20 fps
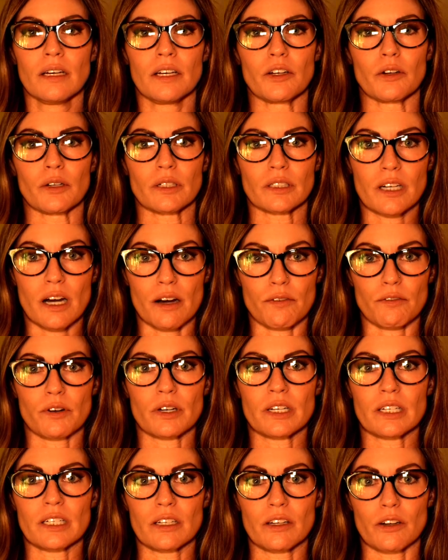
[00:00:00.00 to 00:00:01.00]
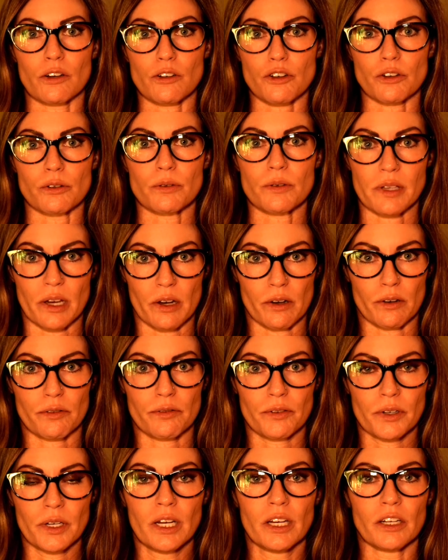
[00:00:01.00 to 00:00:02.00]
You're uncovering your true
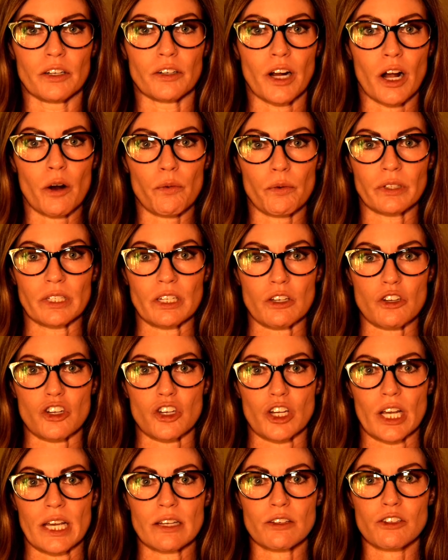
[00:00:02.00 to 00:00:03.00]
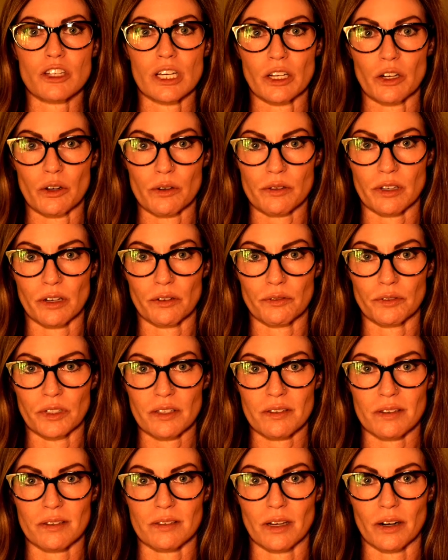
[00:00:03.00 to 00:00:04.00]
self. You're not really changing yourself
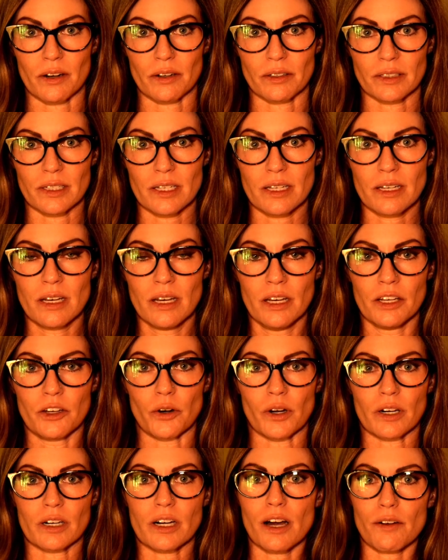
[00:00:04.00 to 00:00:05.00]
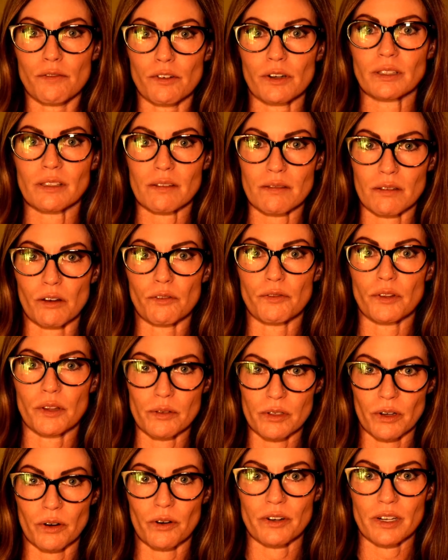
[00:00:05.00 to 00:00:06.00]
necessarily. You're uncovering the self that
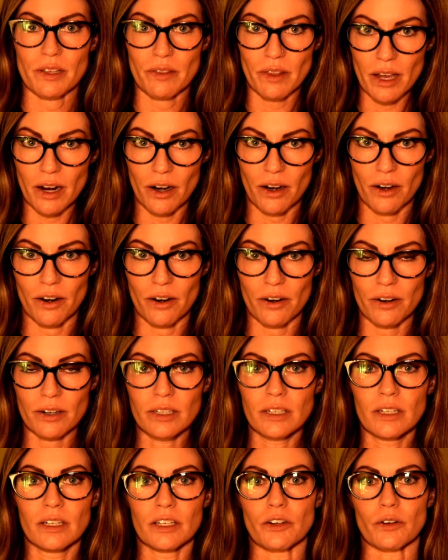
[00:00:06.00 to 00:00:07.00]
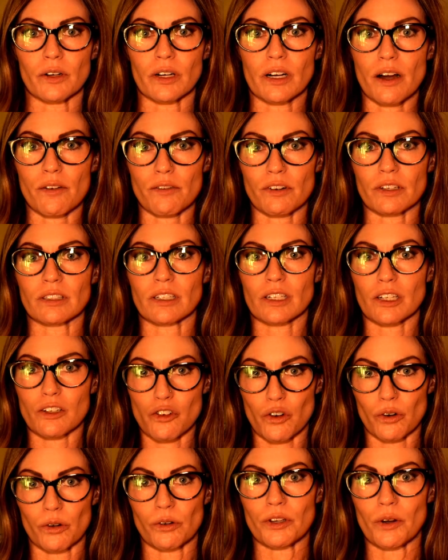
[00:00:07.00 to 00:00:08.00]
was already there. You're uncovering the
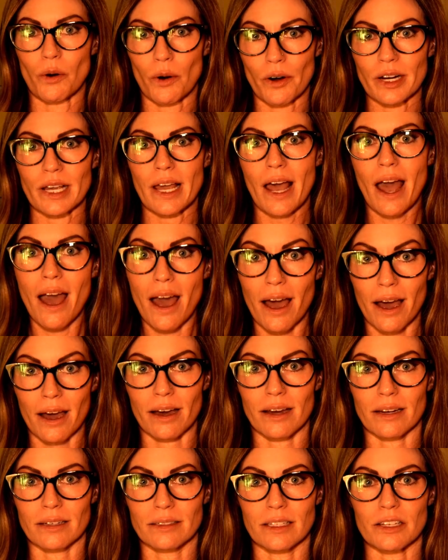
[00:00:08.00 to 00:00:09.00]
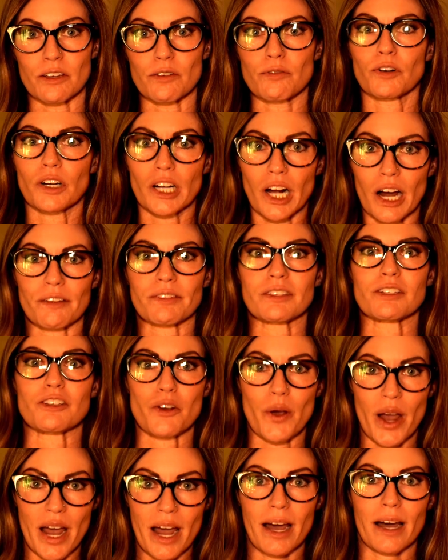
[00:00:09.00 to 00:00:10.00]
control you already had that you forgot
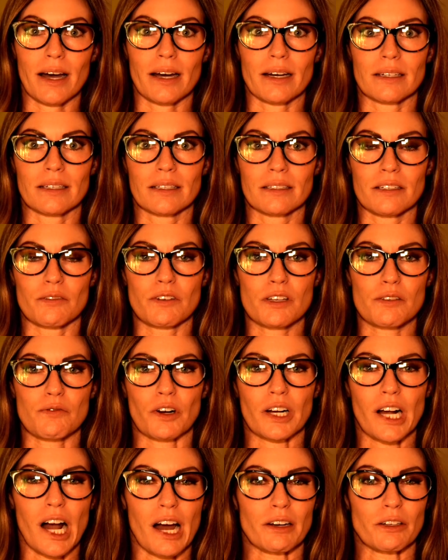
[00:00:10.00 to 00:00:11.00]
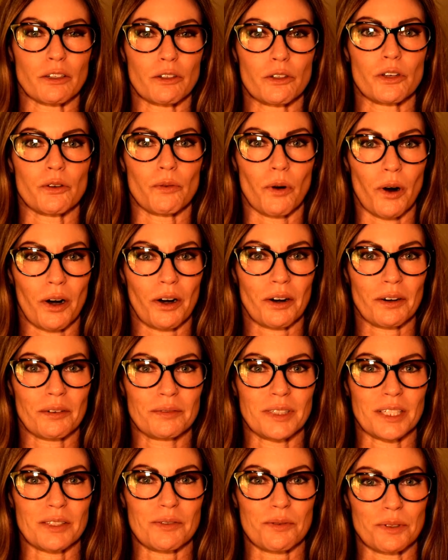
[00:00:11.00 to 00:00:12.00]
that you had. You've just forgotten who you are.
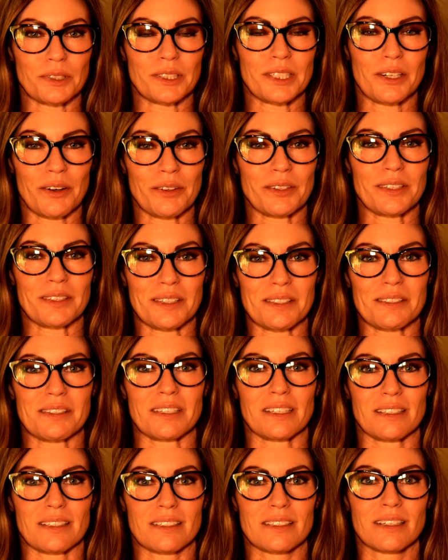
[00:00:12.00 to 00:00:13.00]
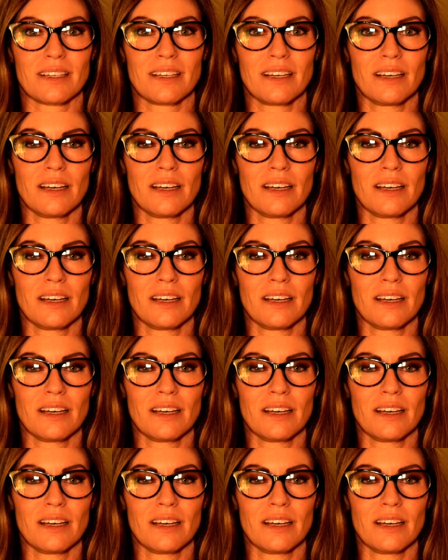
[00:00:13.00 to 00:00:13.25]
That's really all that this is.